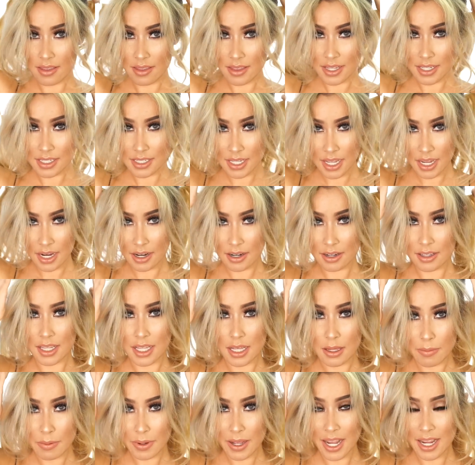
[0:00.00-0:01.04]
this hair
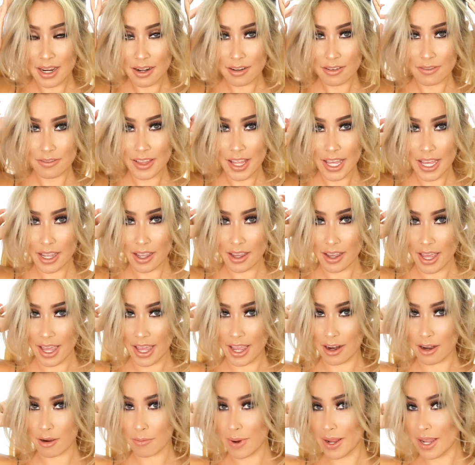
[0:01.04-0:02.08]
clip, kind of like a
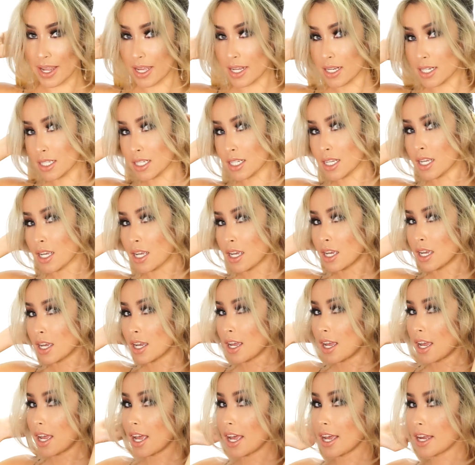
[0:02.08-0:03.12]
hairband,
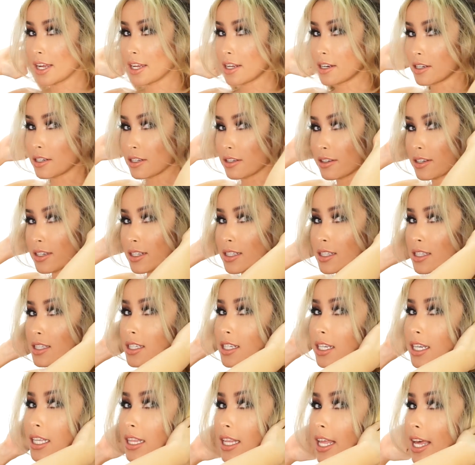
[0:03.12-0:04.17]
and you can see